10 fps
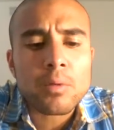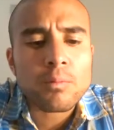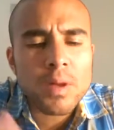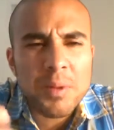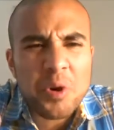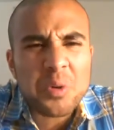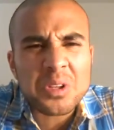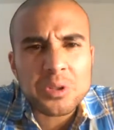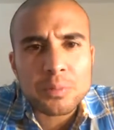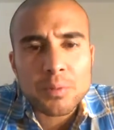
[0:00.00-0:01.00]
maybe go a
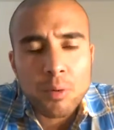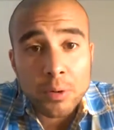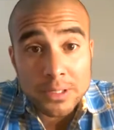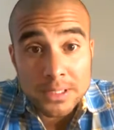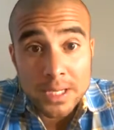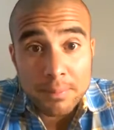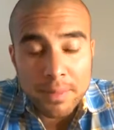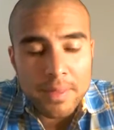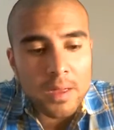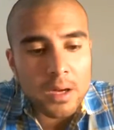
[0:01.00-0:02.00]
little bit more in
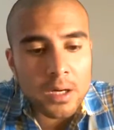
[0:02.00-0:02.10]
depth